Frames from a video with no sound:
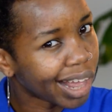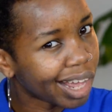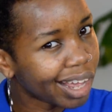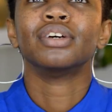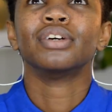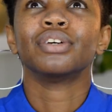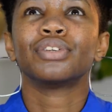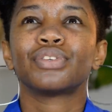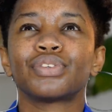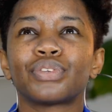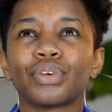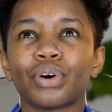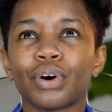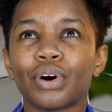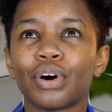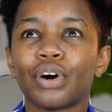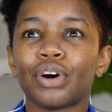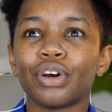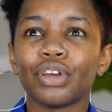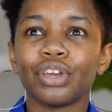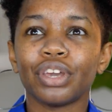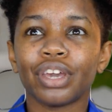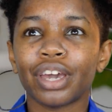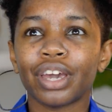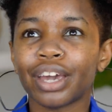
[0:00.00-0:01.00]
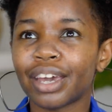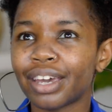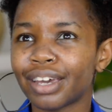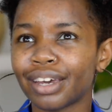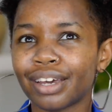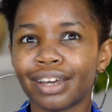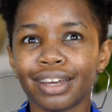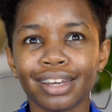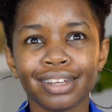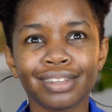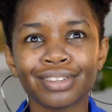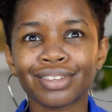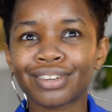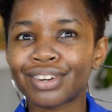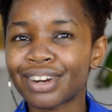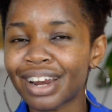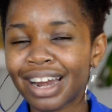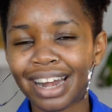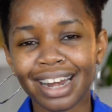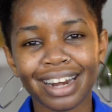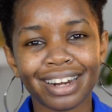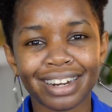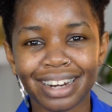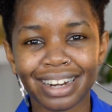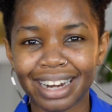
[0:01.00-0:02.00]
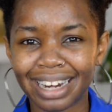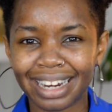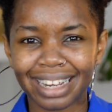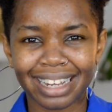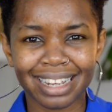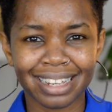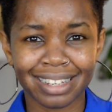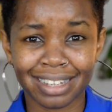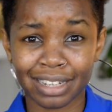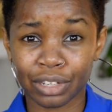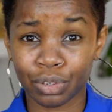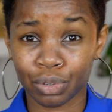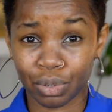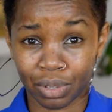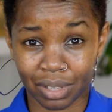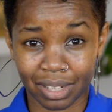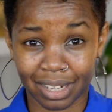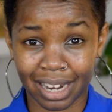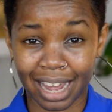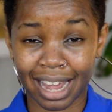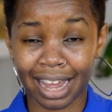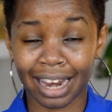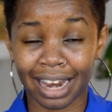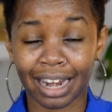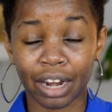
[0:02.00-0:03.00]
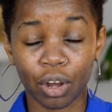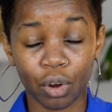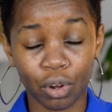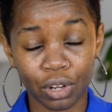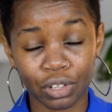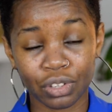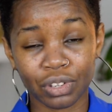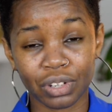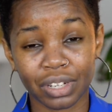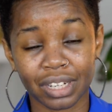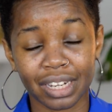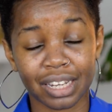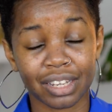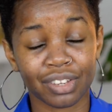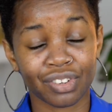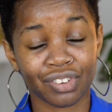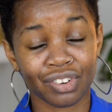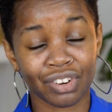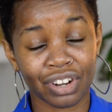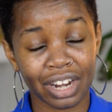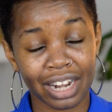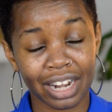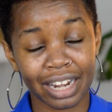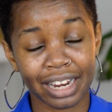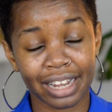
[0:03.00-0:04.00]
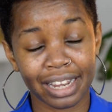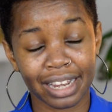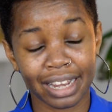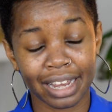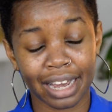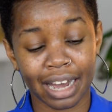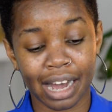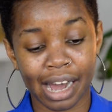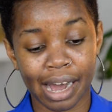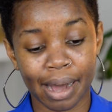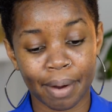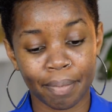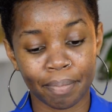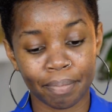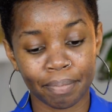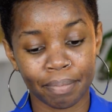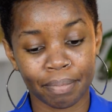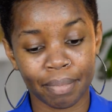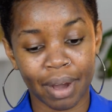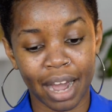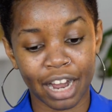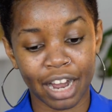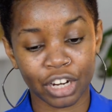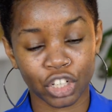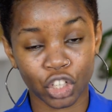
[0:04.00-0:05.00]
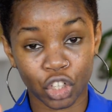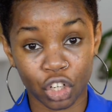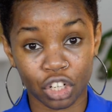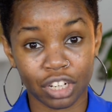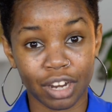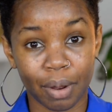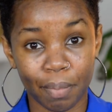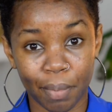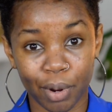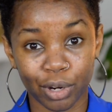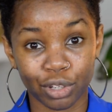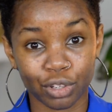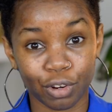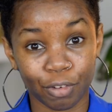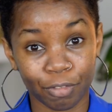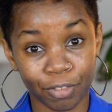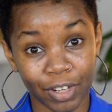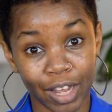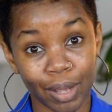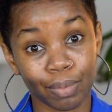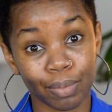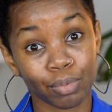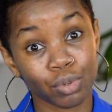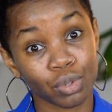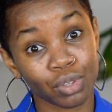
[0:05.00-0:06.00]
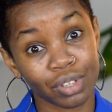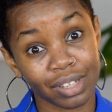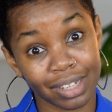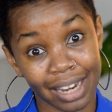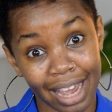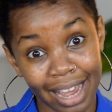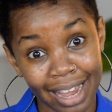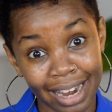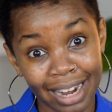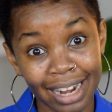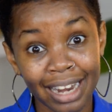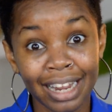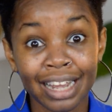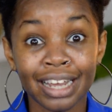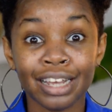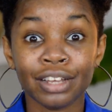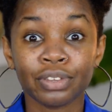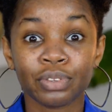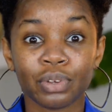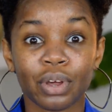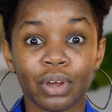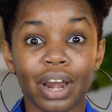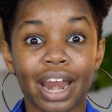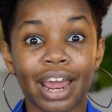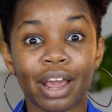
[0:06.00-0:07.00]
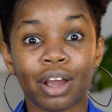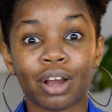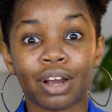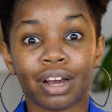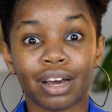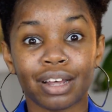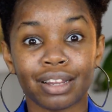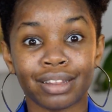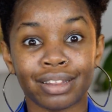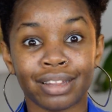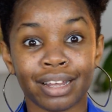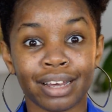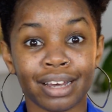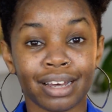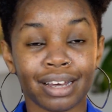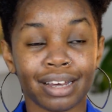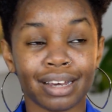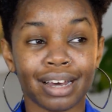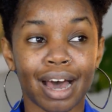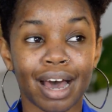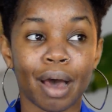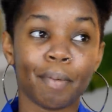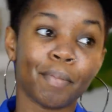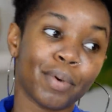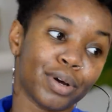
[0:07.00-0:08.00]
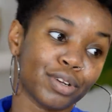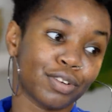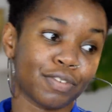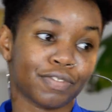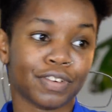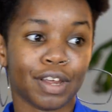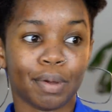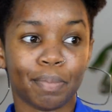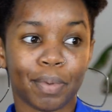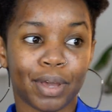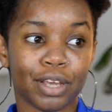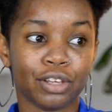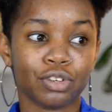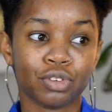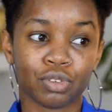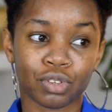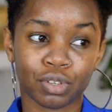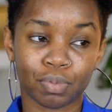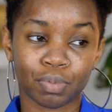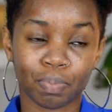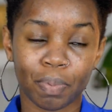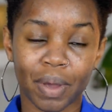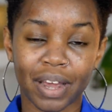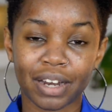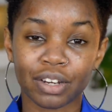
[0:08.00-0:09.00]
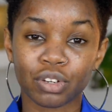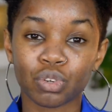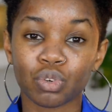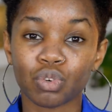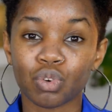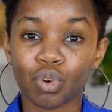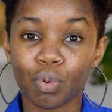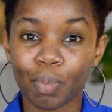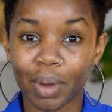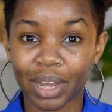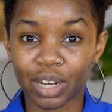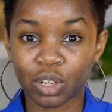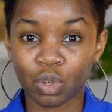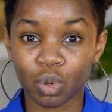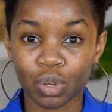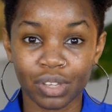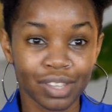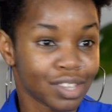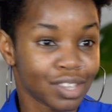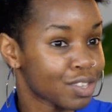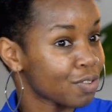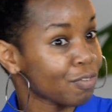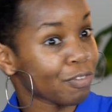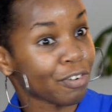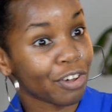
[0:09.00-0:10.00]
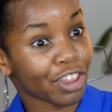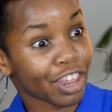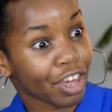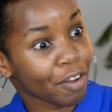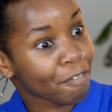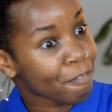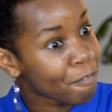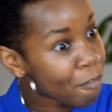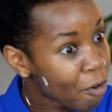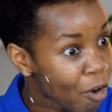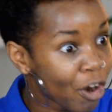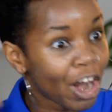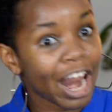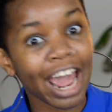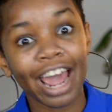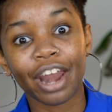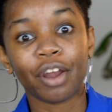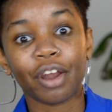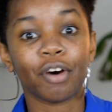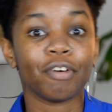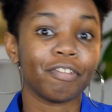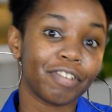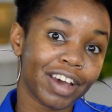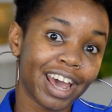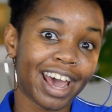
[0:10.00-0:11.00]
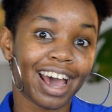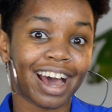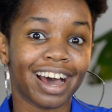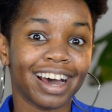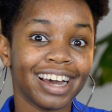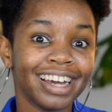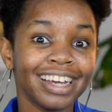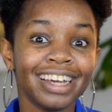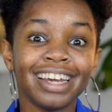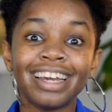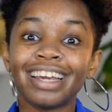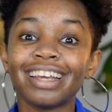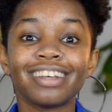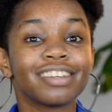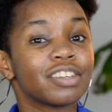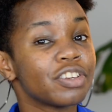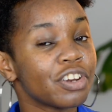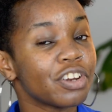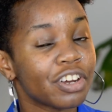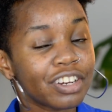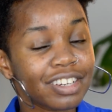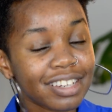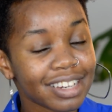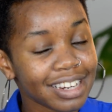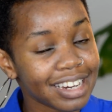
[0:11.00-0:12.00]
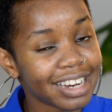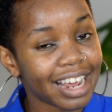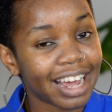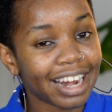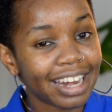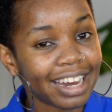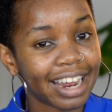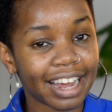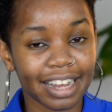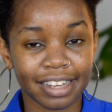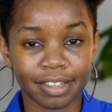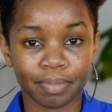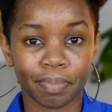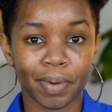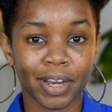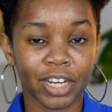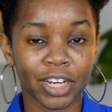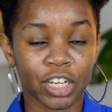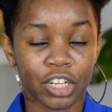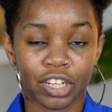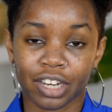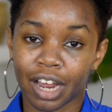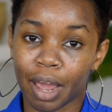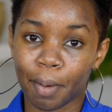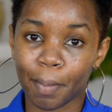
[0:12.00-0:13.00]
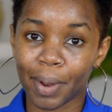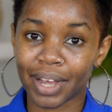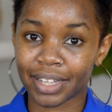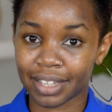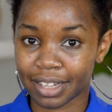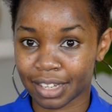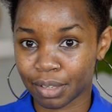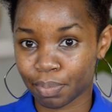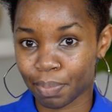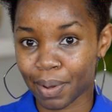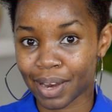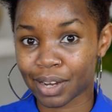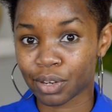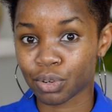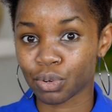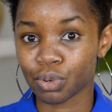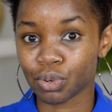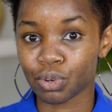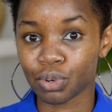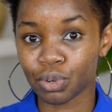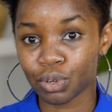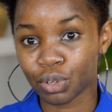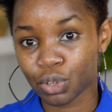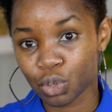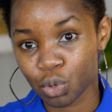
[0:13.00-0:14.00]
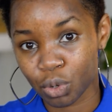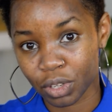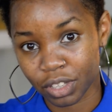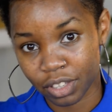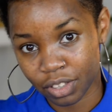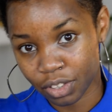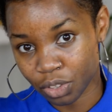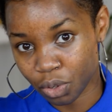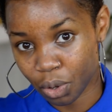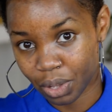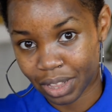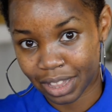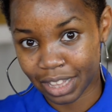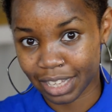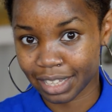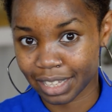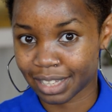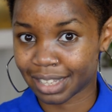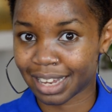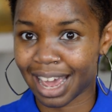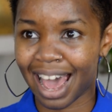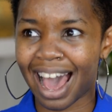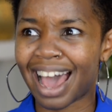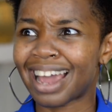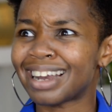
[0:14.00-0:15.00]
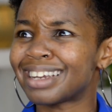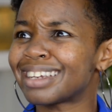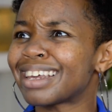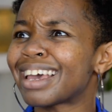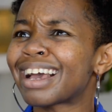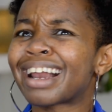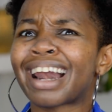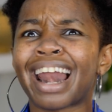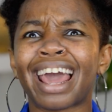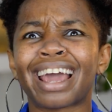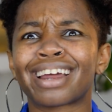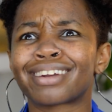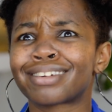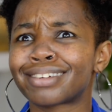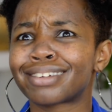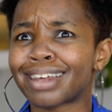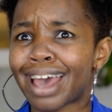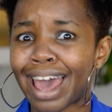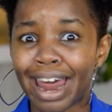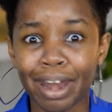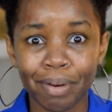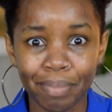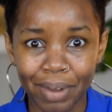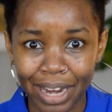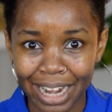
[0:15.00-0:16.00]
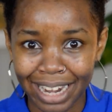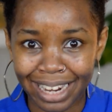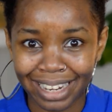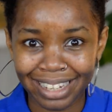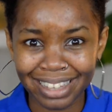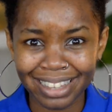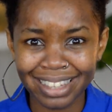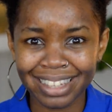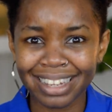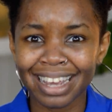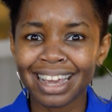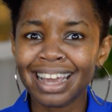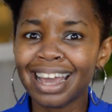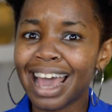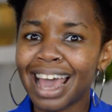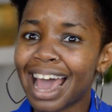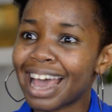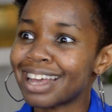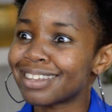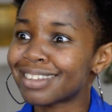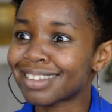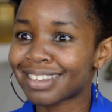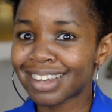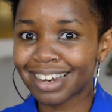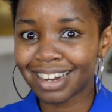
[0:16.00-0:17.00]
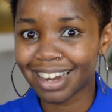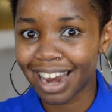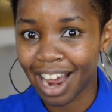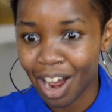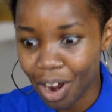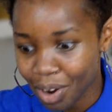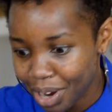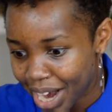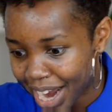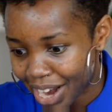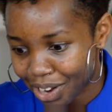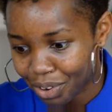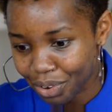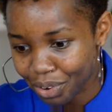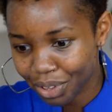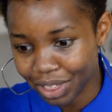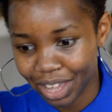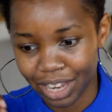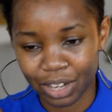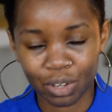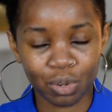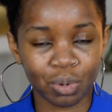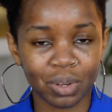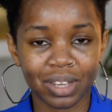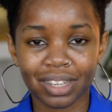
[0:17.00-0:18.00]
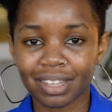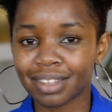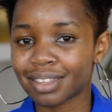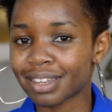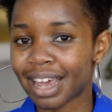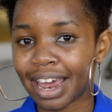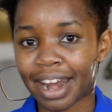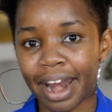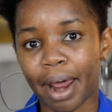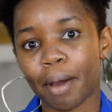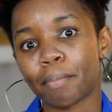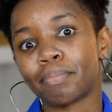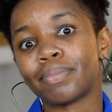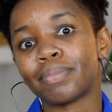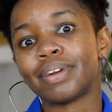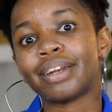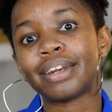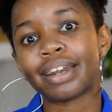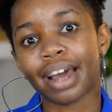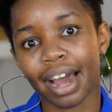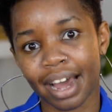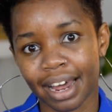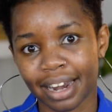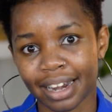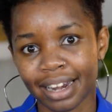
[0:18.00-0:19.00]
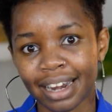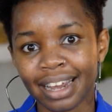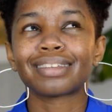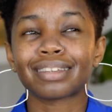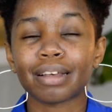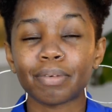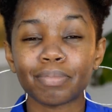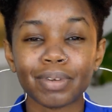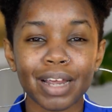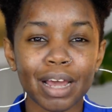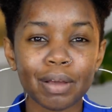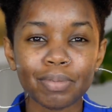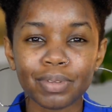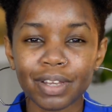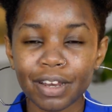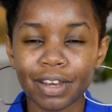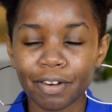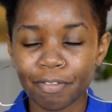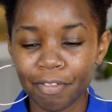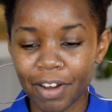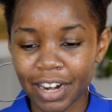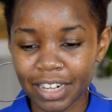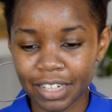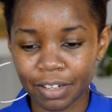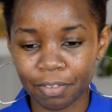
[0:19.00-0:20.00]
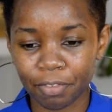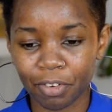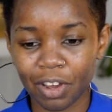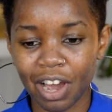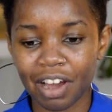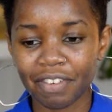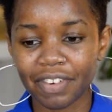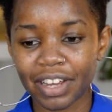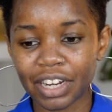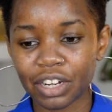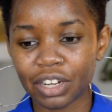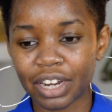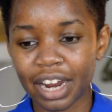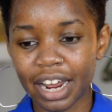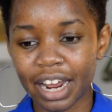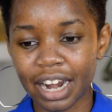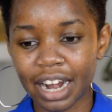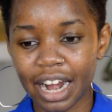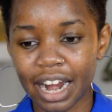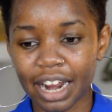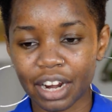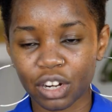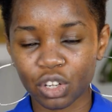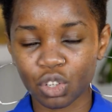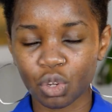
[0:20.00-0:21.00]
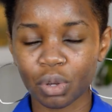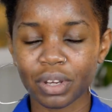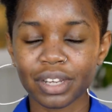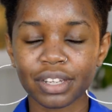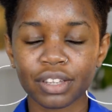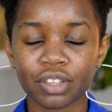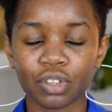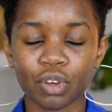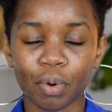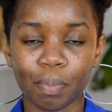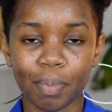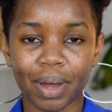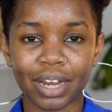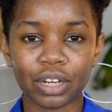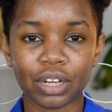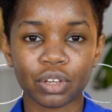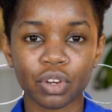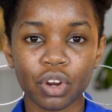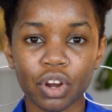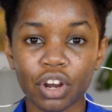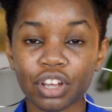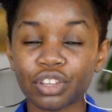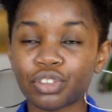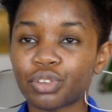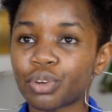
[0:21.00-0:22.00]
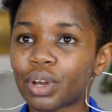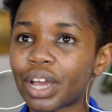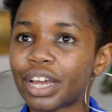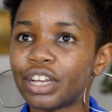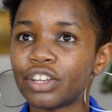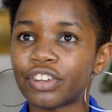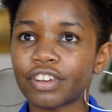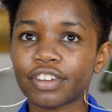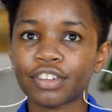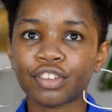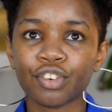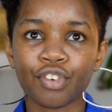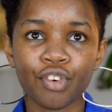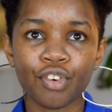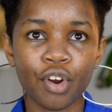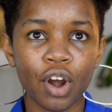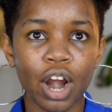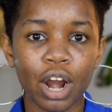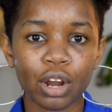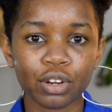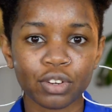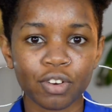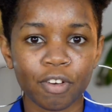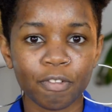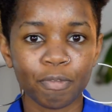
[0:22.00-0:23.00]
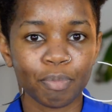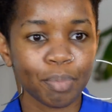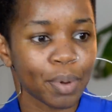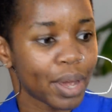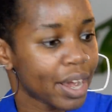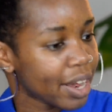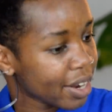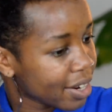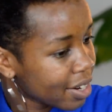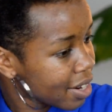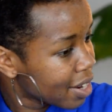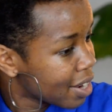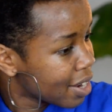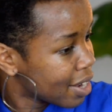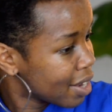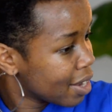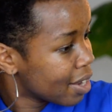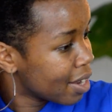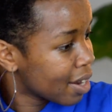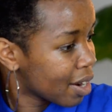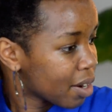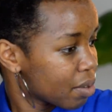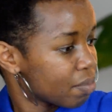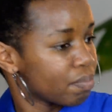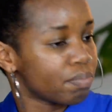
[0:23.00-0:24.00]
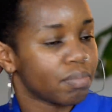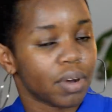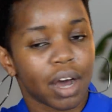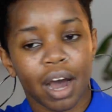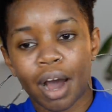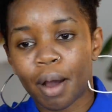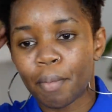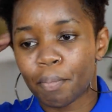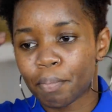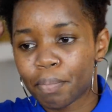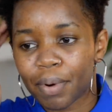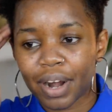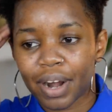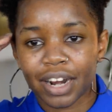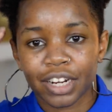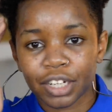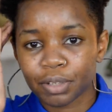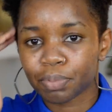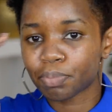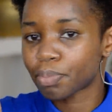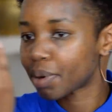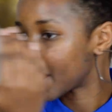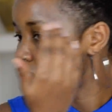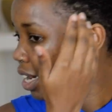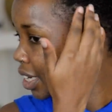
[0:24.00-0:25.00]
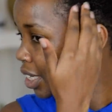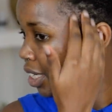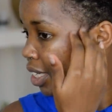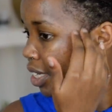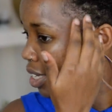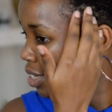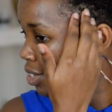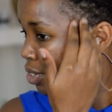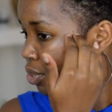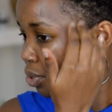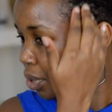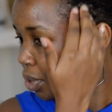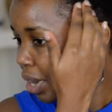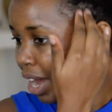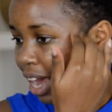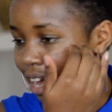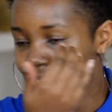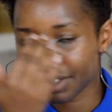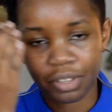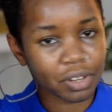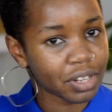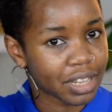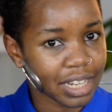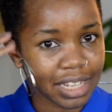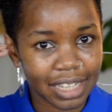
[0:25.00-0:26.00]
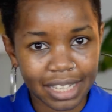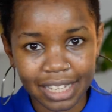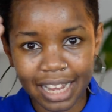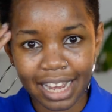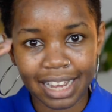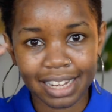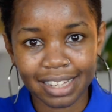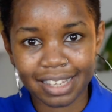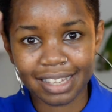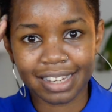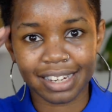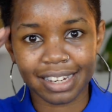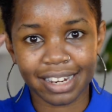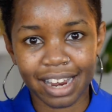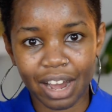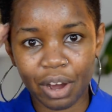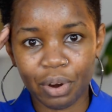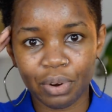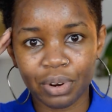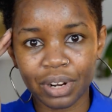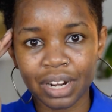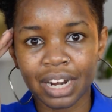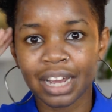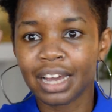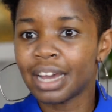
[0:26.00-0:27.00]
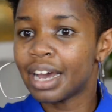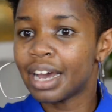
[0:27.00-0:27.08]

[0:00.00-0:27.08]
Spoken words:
So it's really easy to style. Also takes really a short amount of time to style. So like the amount of time I used to spend to do my twists for the full head of hair is not nearly as much time as I spend to do twists on this hair. I take like 10 minutes, I sit down, I do the twists, and I'm done. Sometimes, in fact, if you haven't done like twists or bantu knots, you can just roll out of bed, brush these two hairs on the sides down,